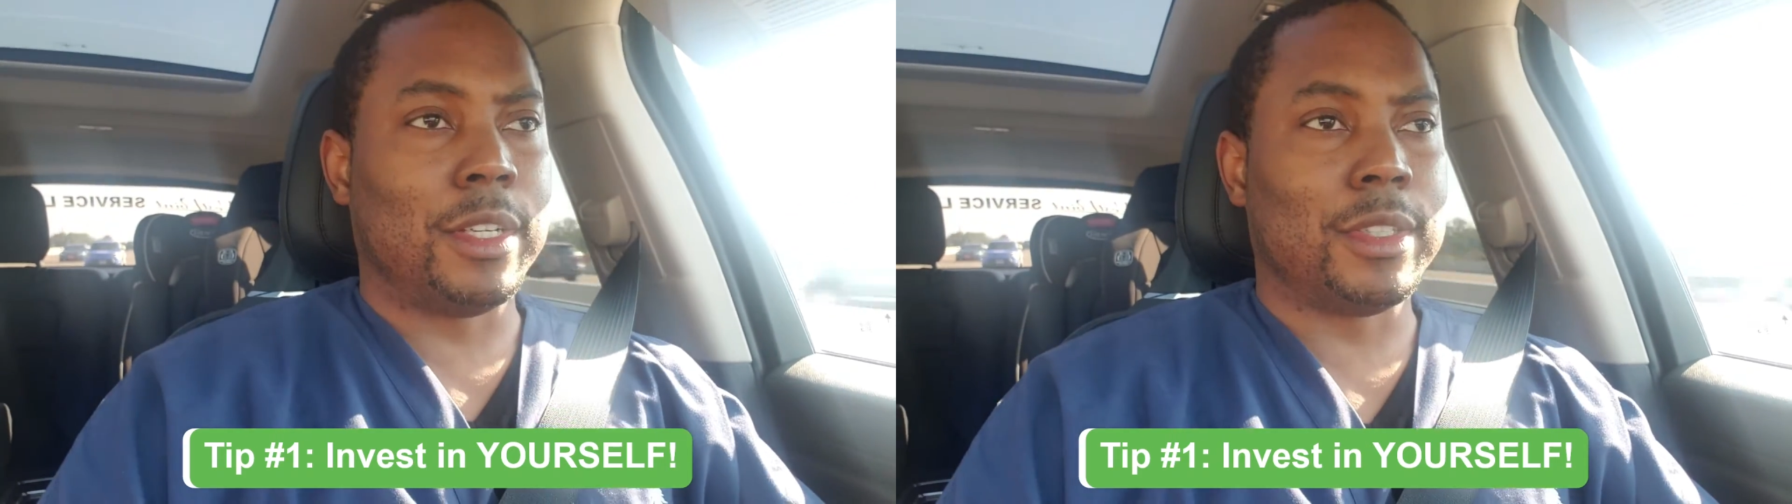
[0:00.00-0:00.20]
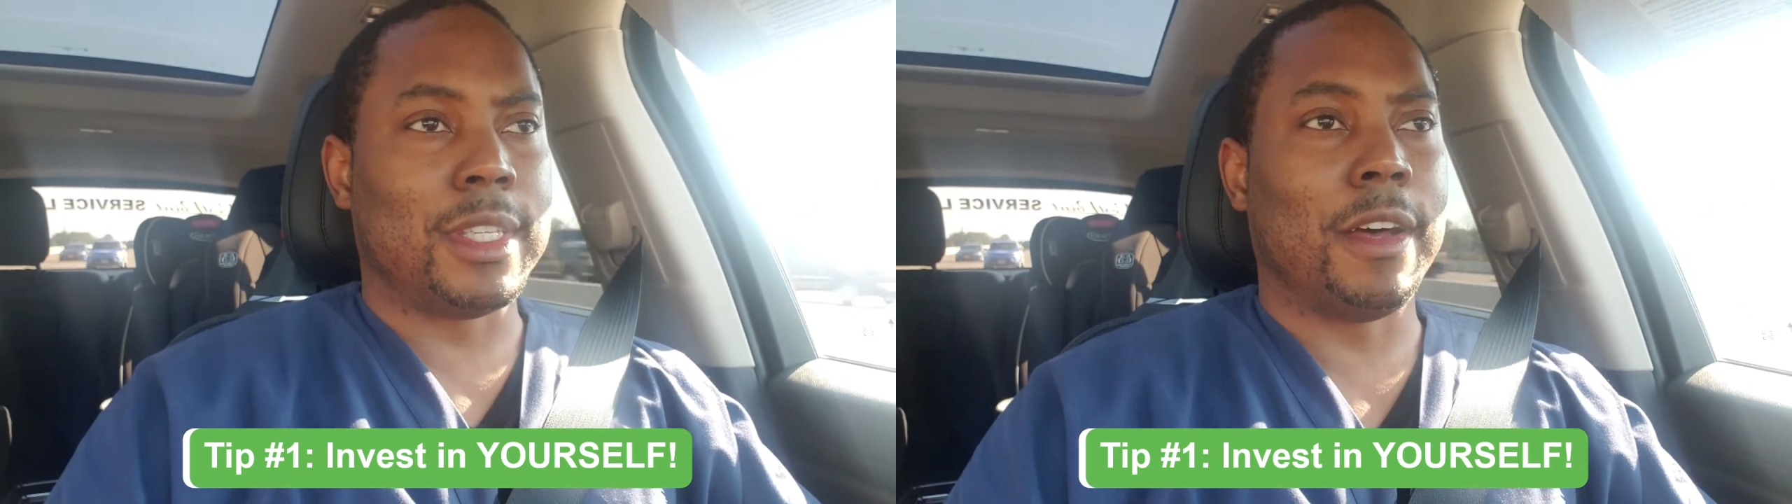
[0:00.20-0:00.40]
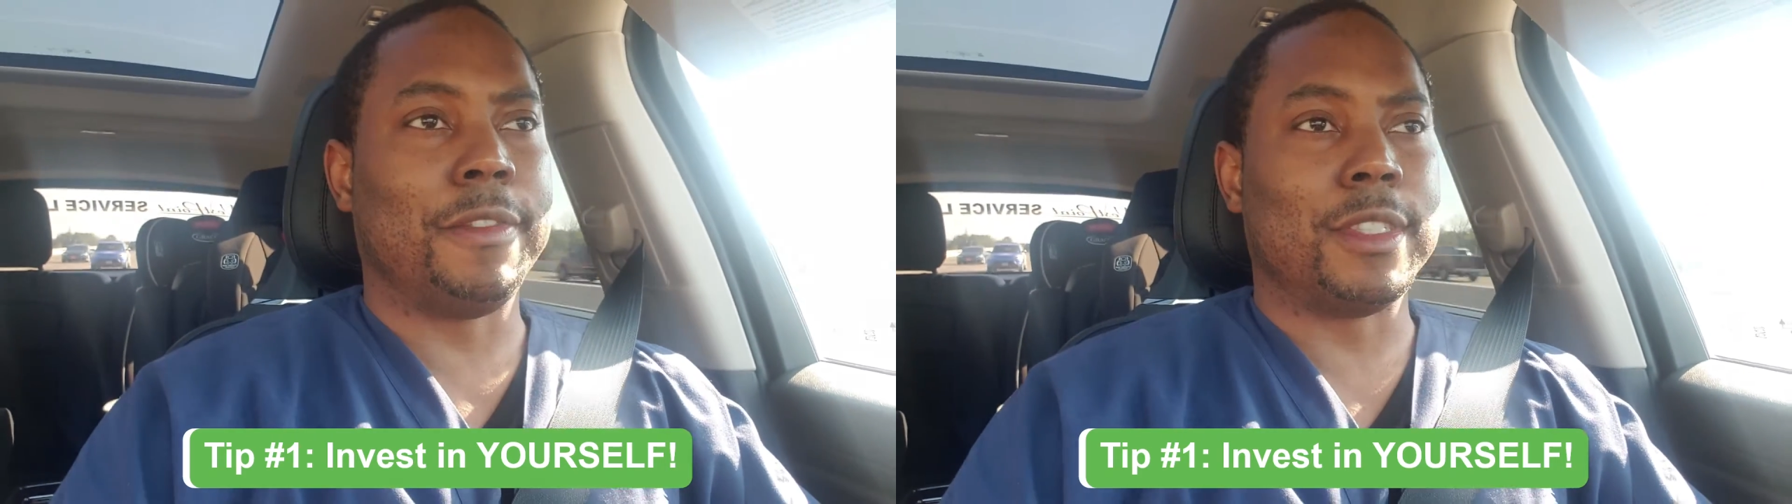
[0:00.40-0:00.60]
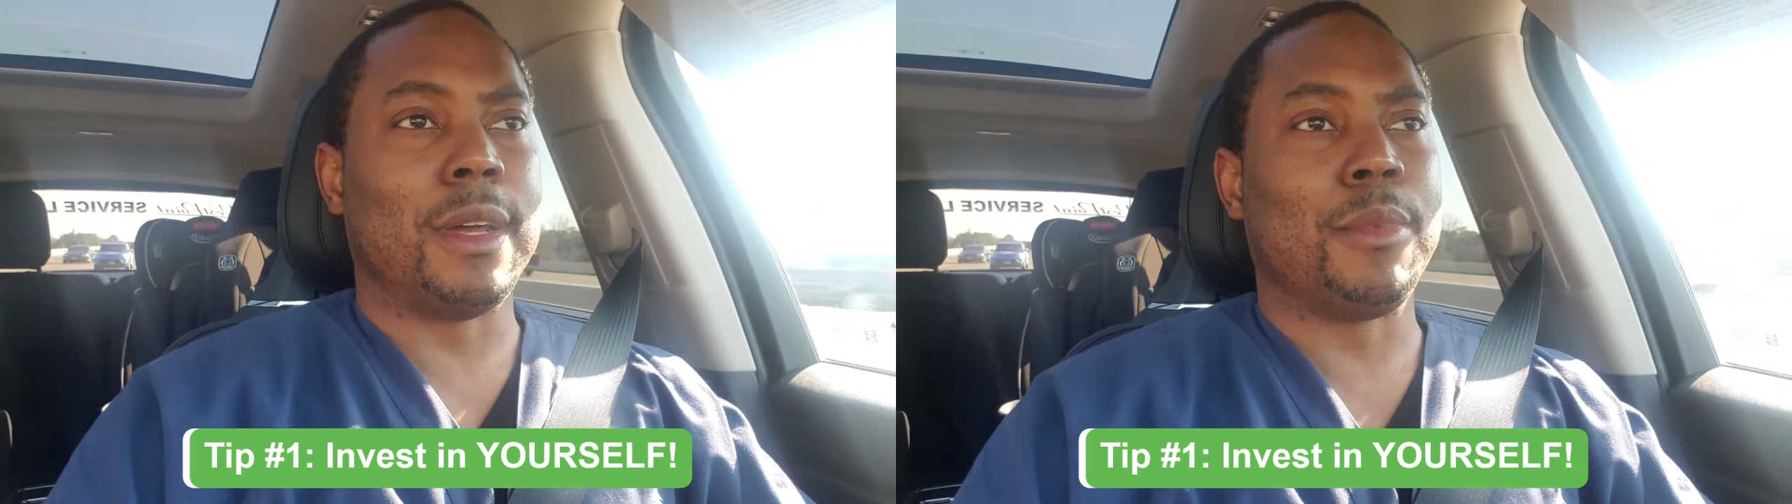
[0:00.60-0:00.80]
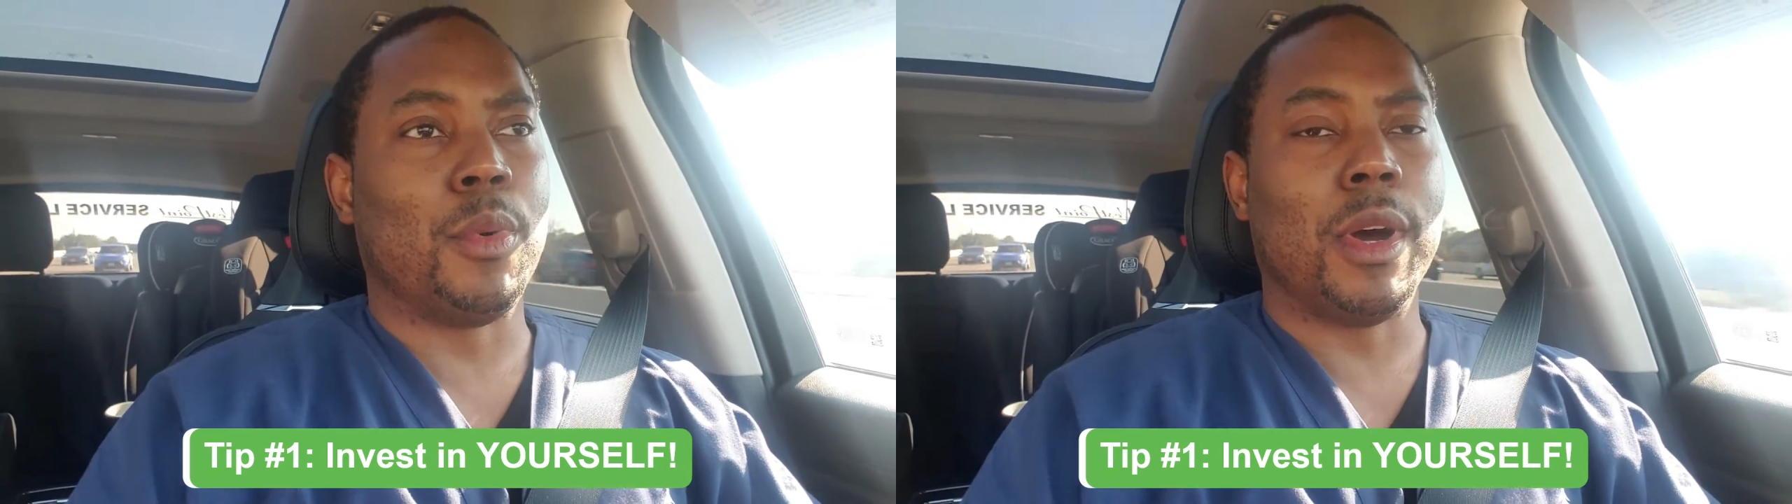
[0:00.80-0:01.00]
in yourself is
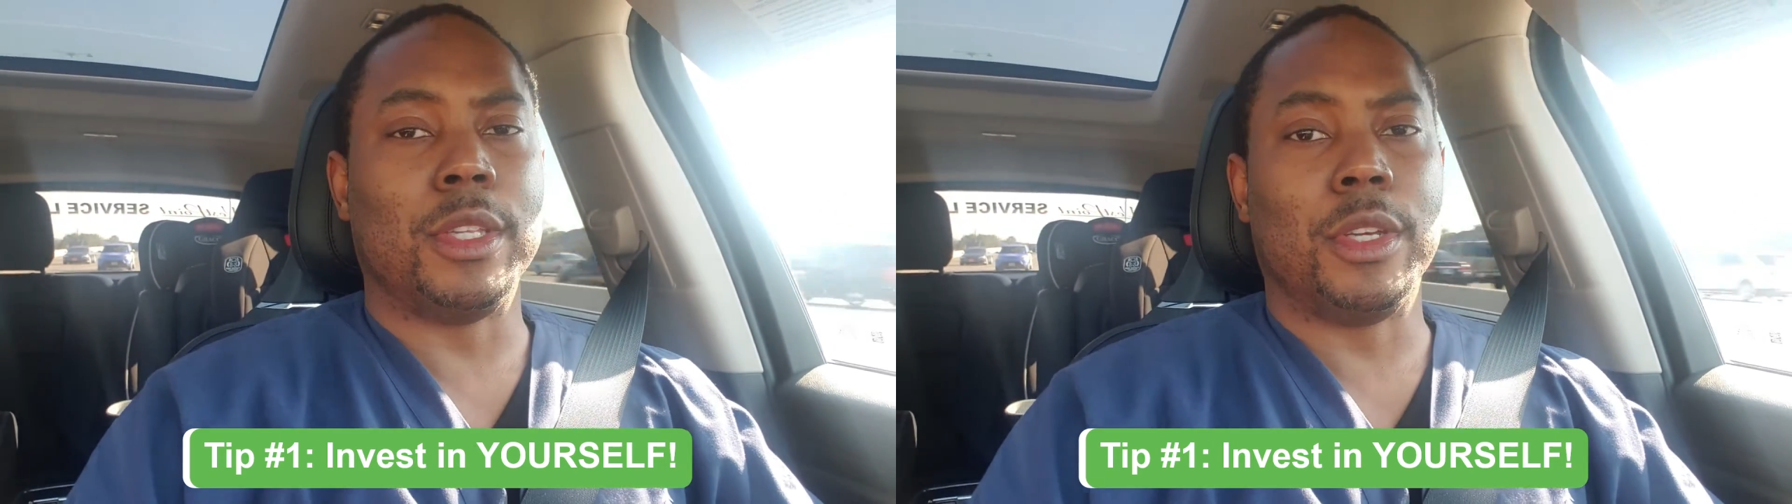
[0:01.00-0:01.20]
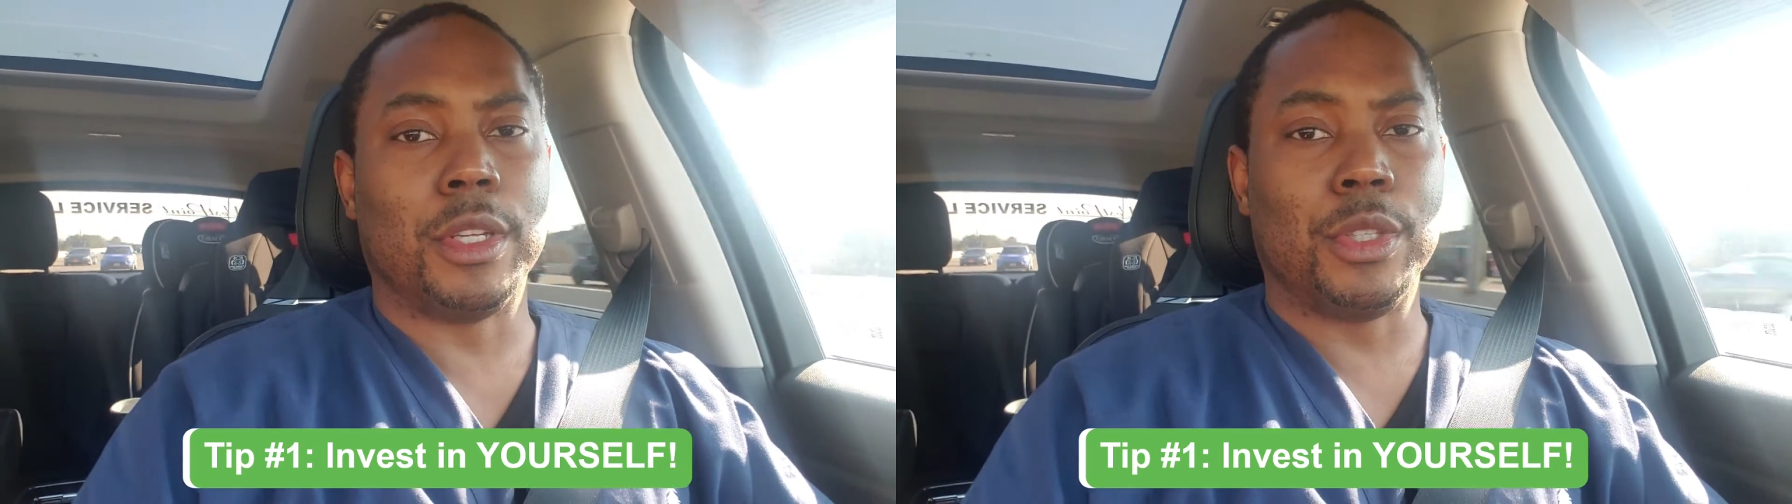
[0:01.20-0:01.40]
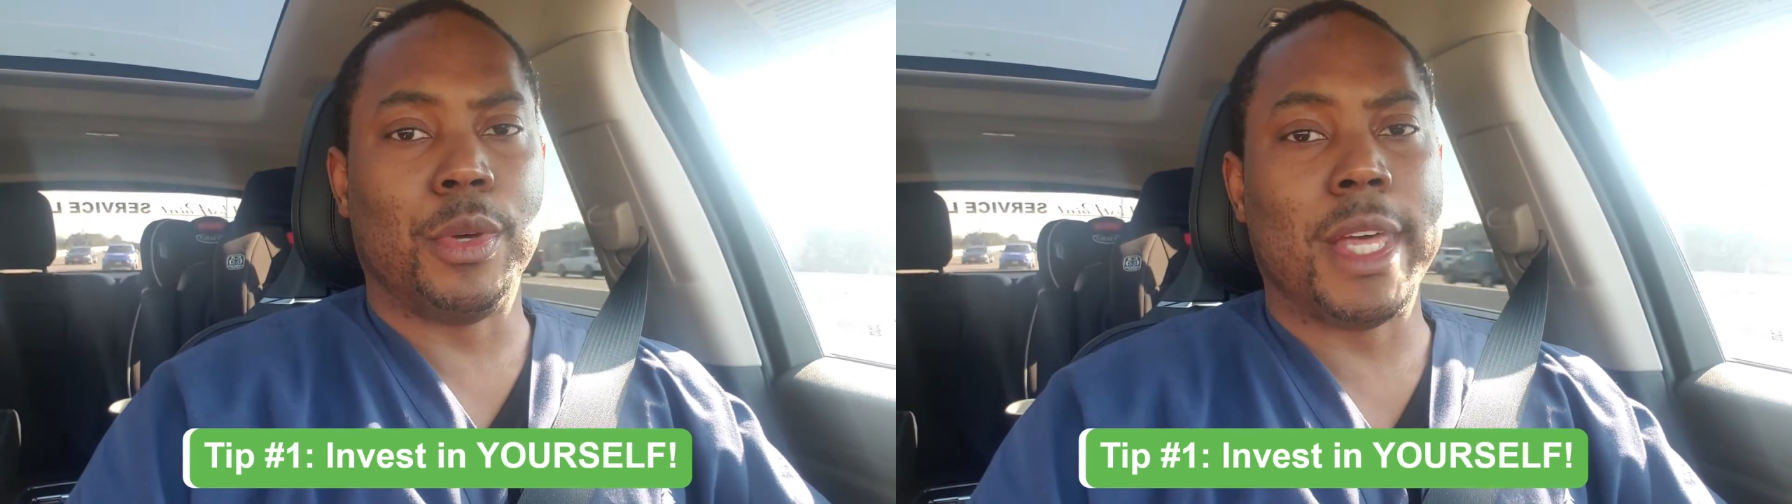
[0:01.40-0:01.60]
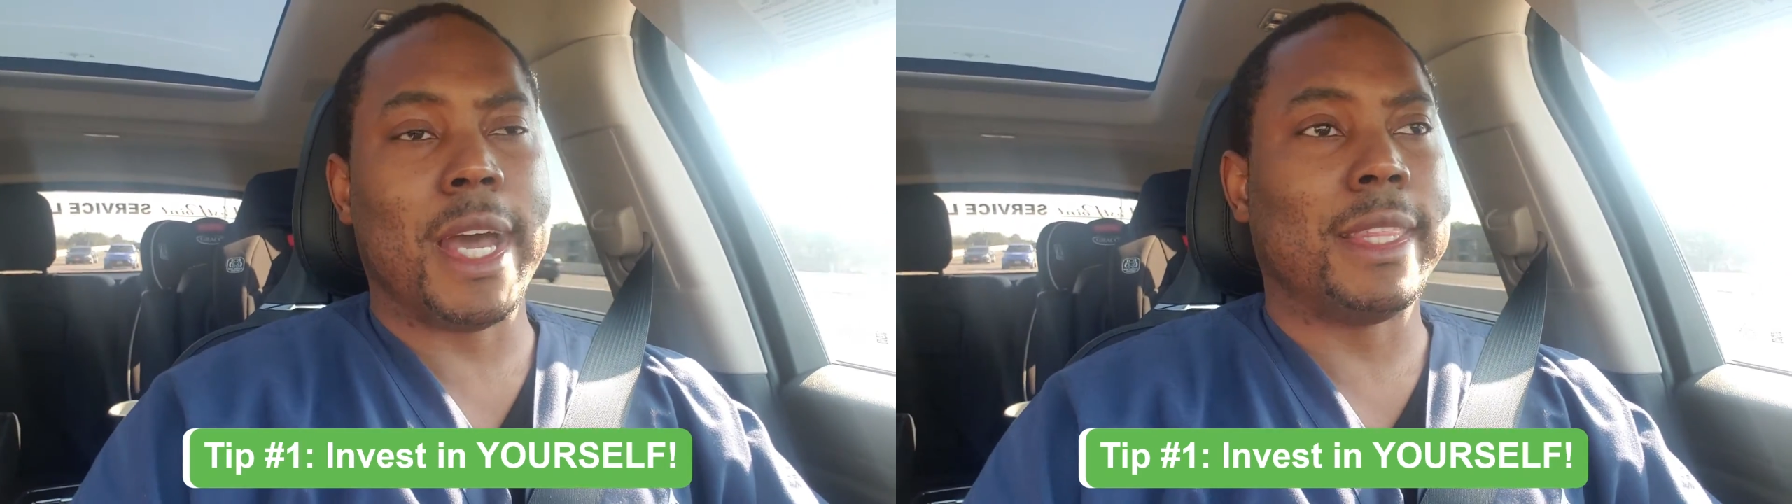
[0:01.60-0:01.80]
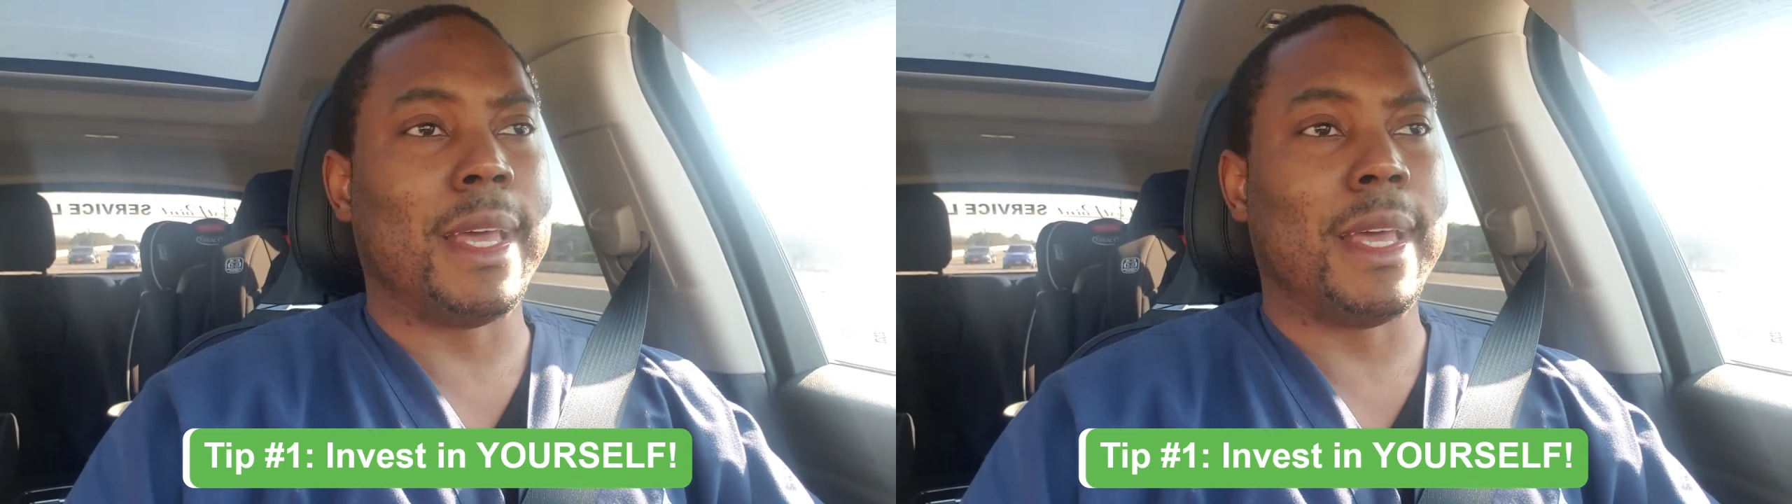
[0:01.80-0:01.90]
number 1. You can do that.